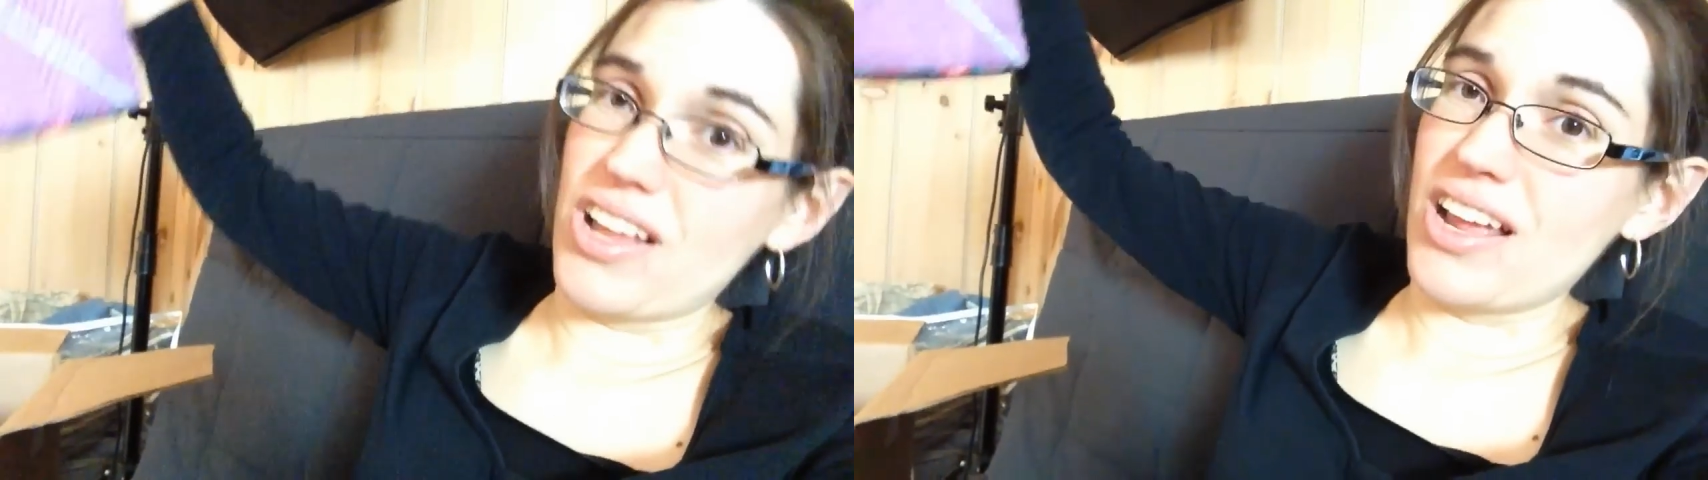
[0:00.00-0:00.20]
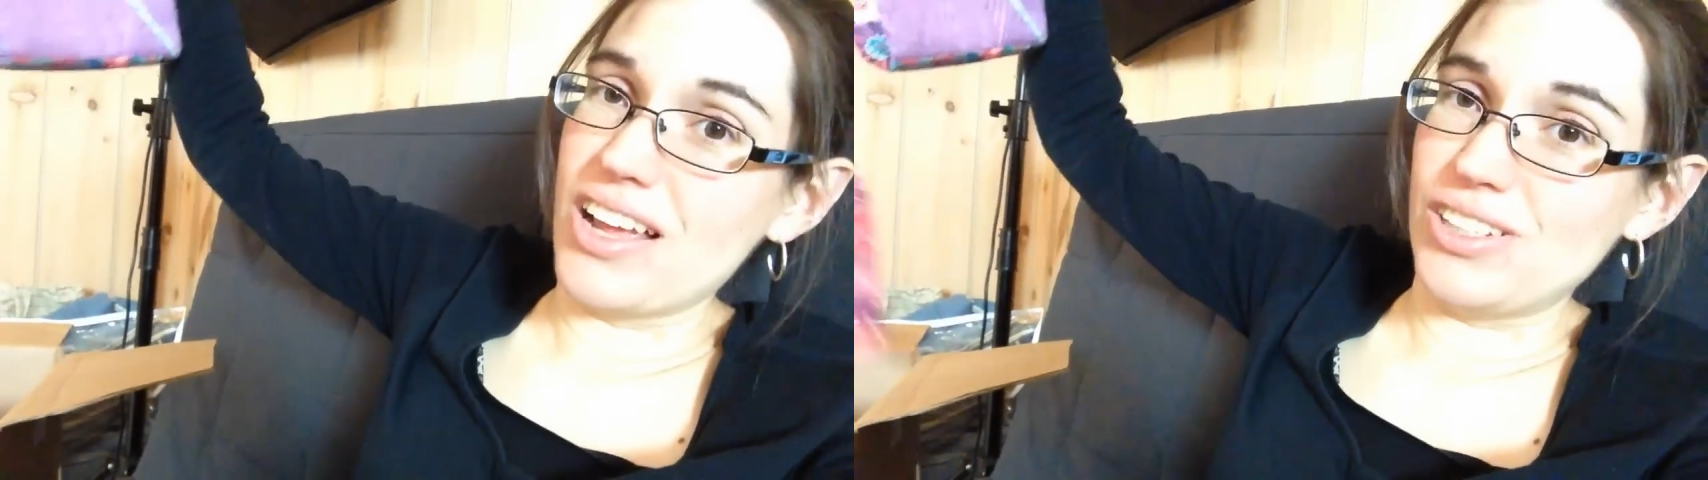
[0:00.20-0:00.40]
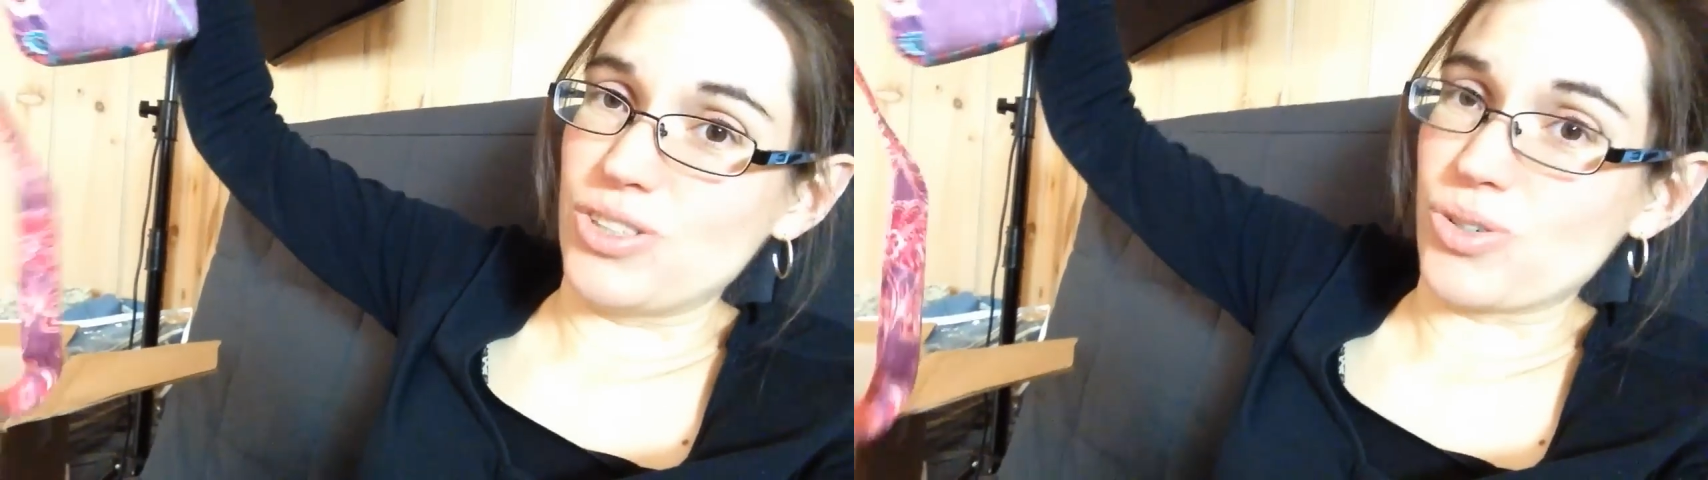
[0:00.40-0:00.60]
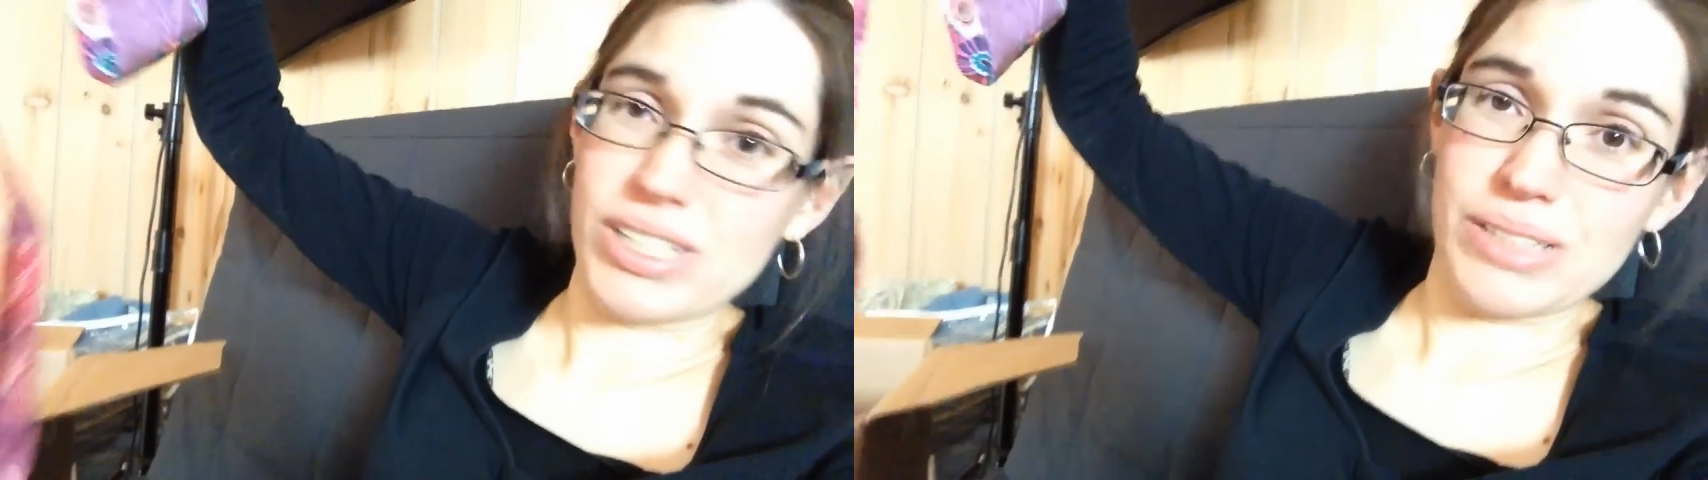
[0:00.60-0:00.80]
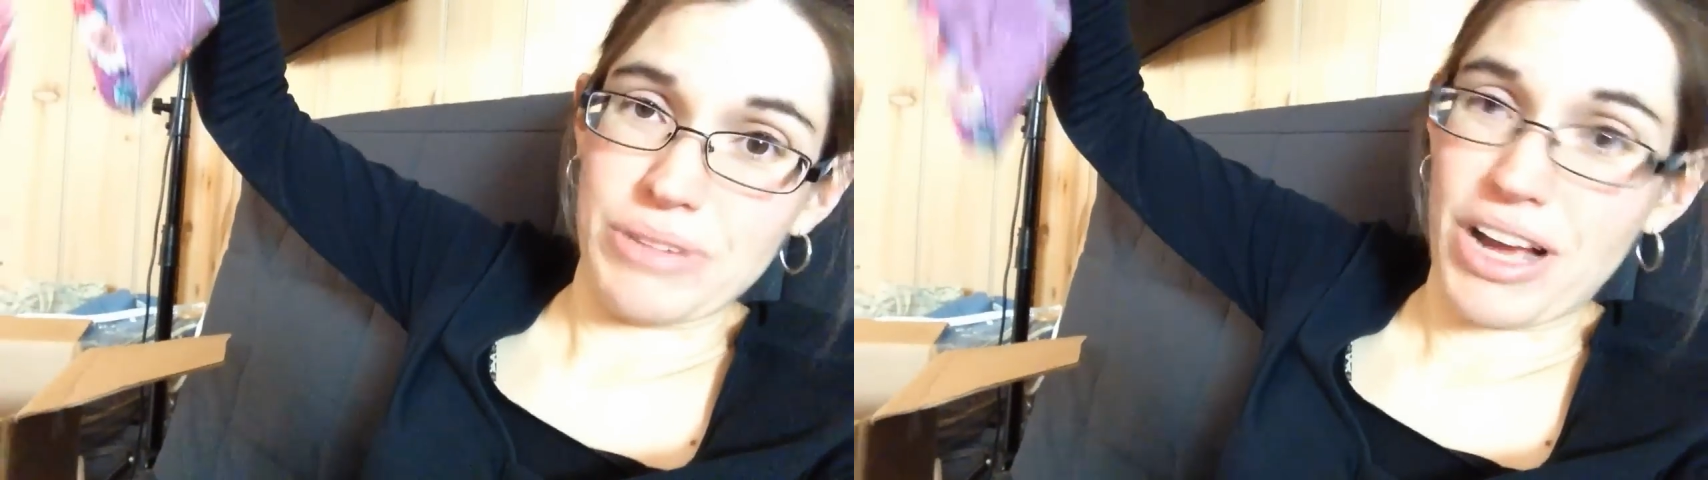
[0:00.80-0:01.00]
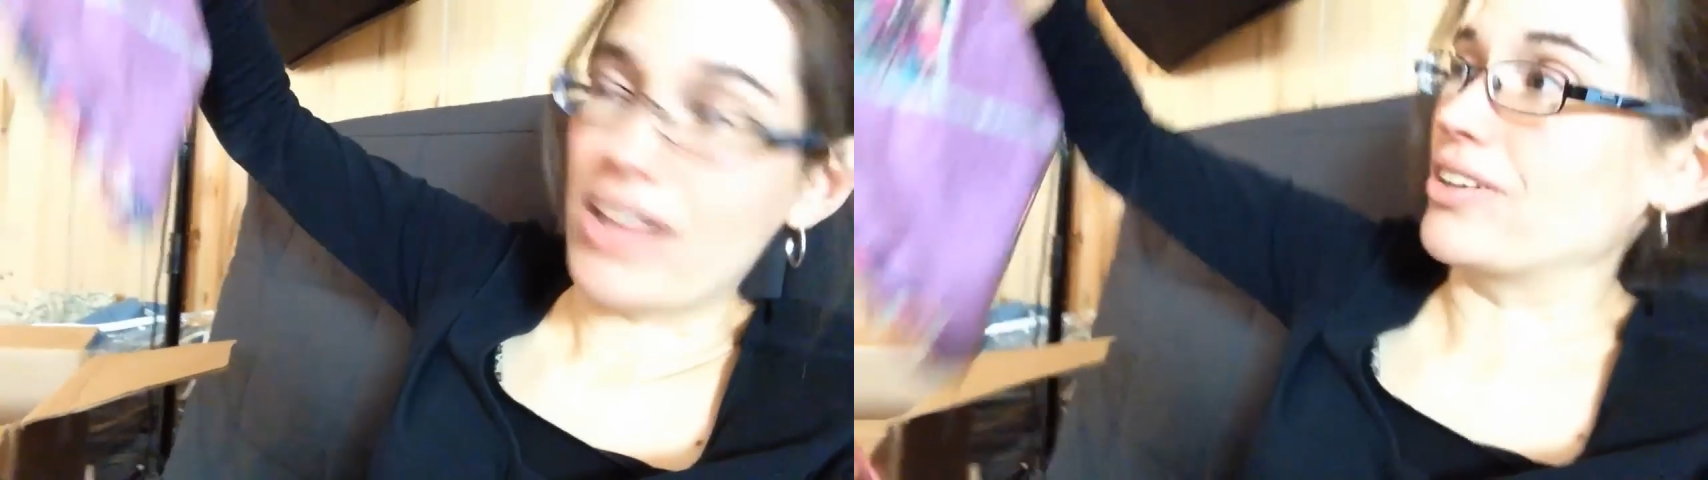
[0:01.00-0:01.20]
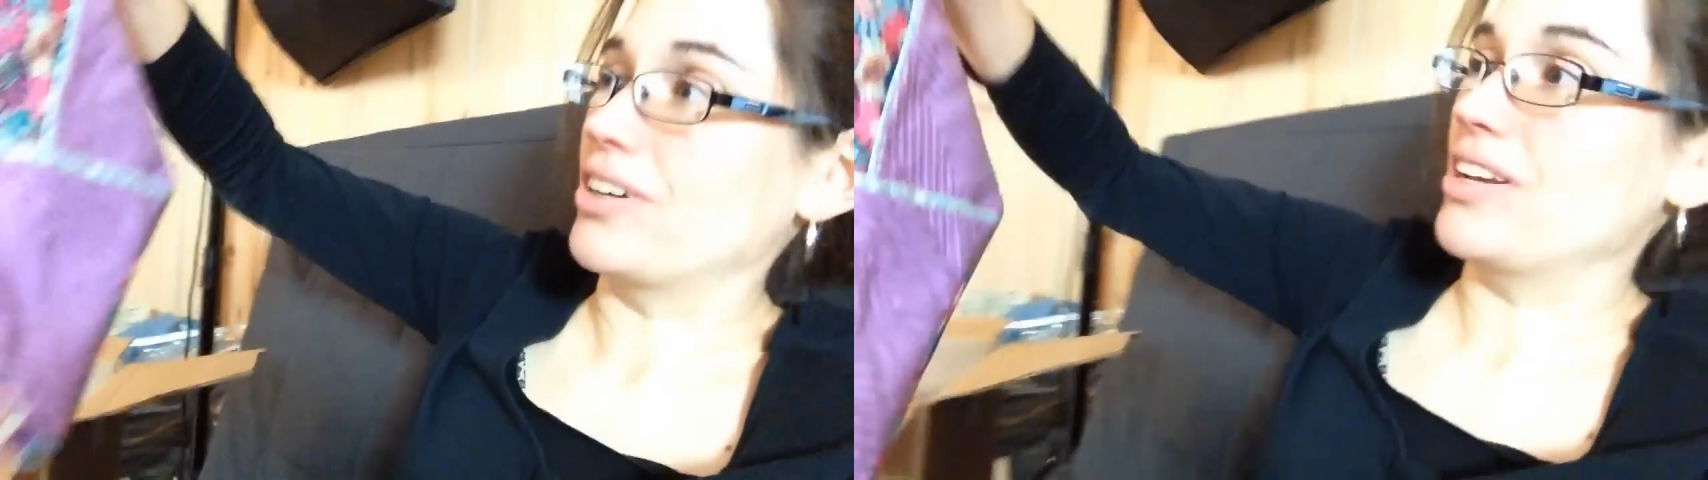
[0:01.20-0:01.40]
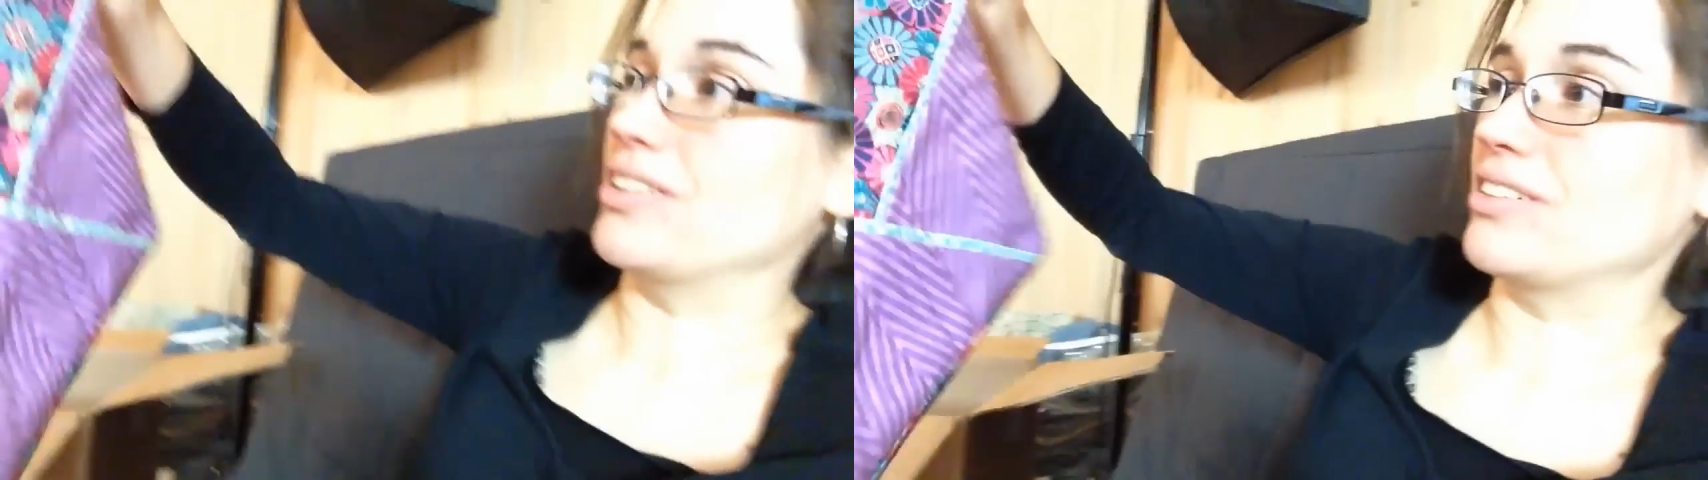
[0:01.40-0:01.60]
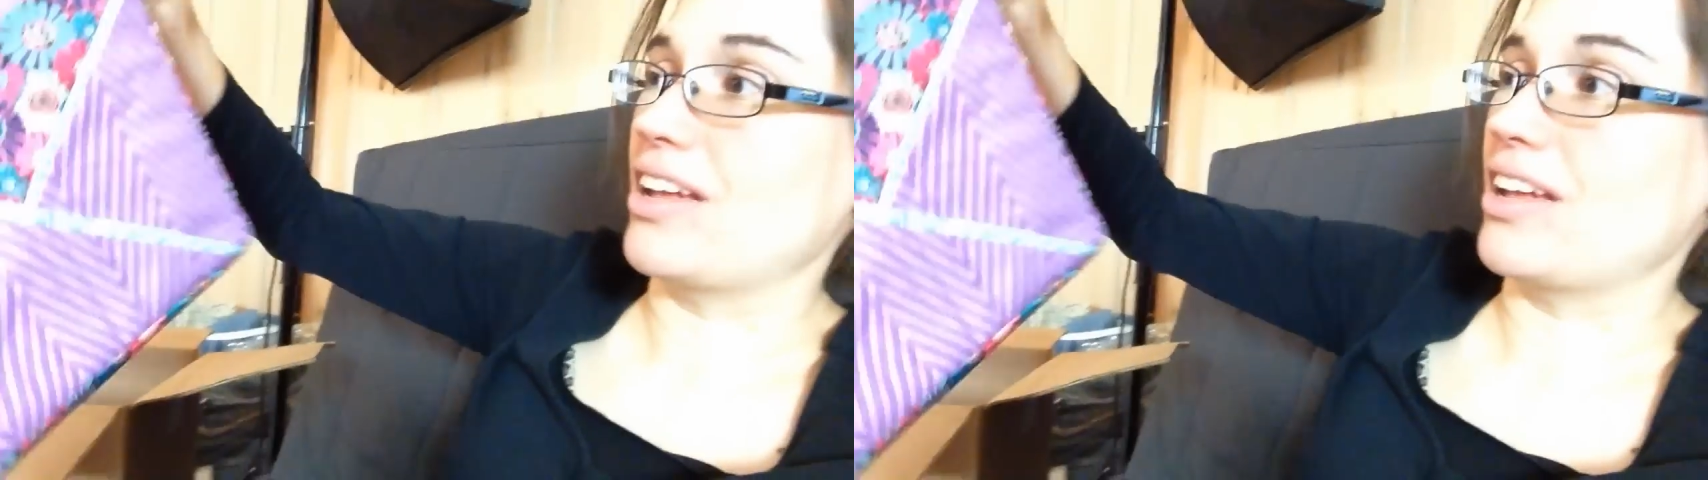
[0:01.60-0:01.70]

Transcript: enjoy some color in their